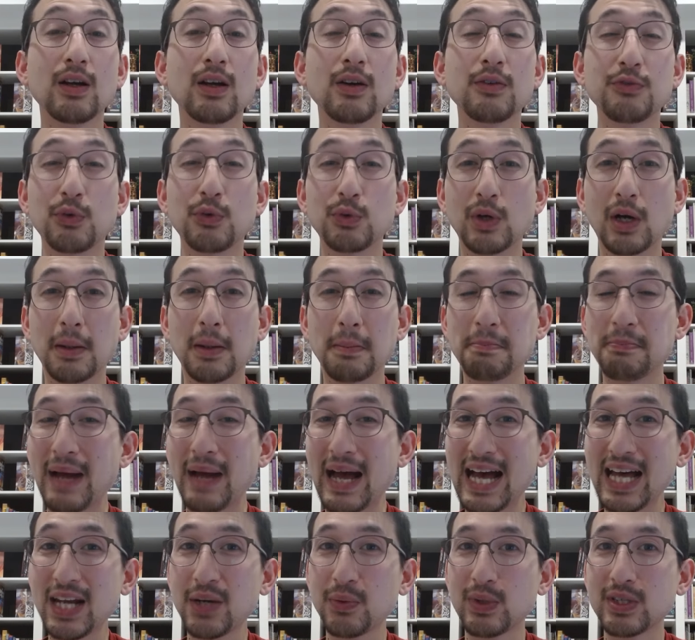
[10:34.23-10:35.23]
For our
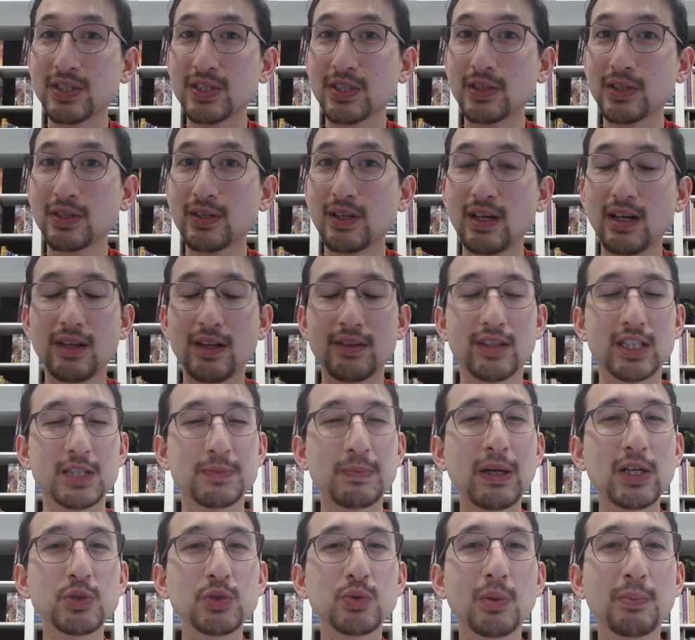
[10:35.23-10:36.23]
Bad Wizard, the
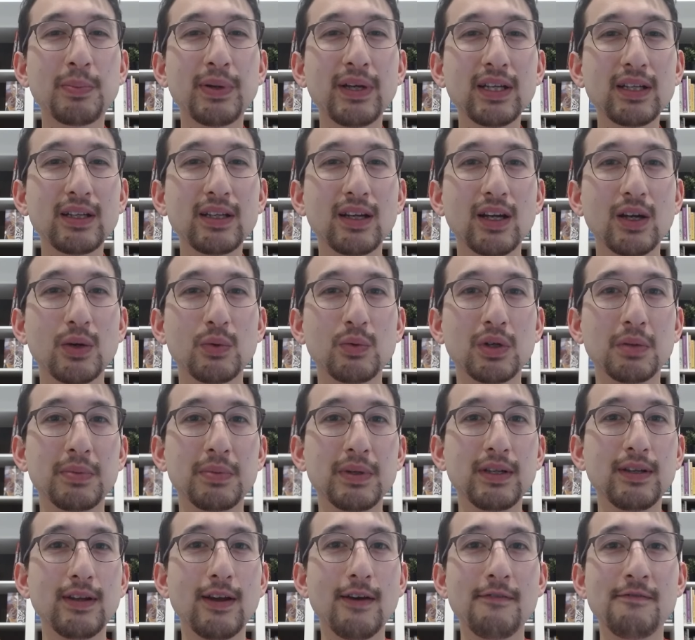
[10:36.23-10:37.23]
spells we'll pick will
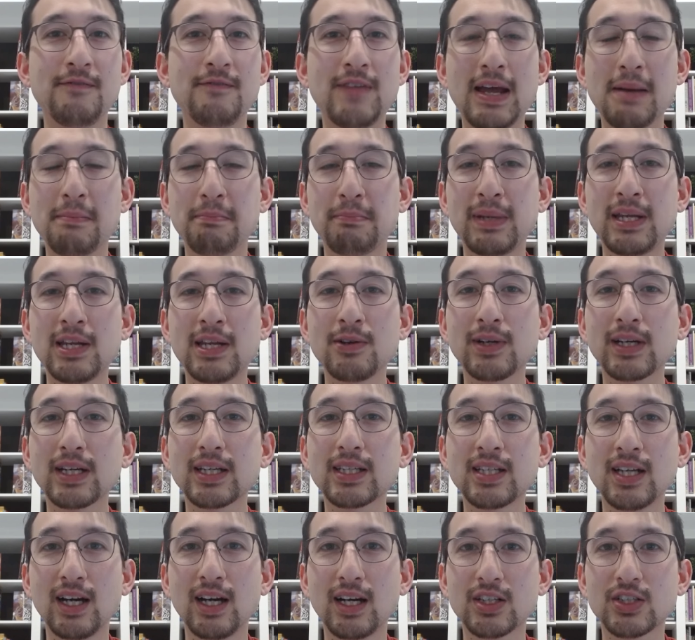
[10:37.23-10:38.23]
be Vampiric
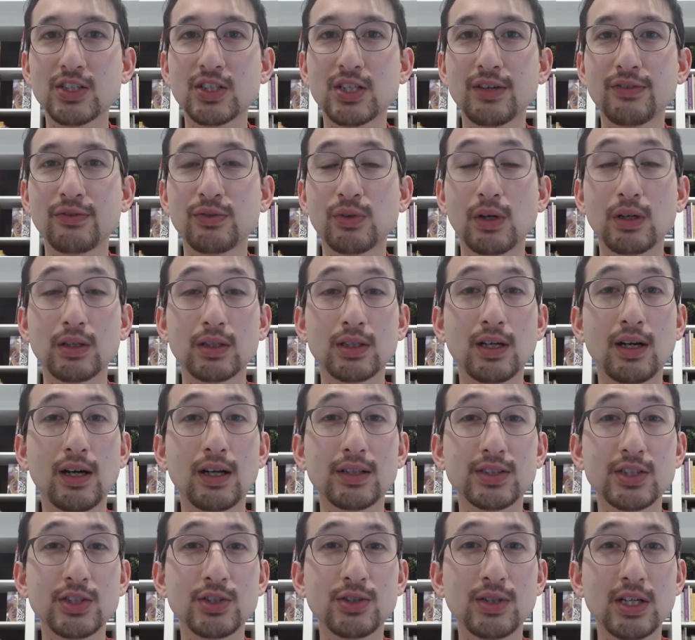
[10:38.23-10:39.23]
Touch for our
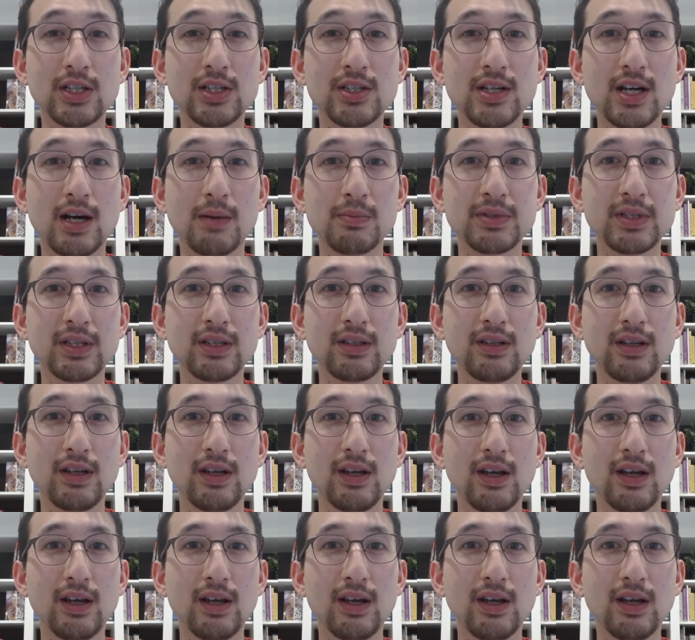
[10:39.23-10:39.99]
concentration option,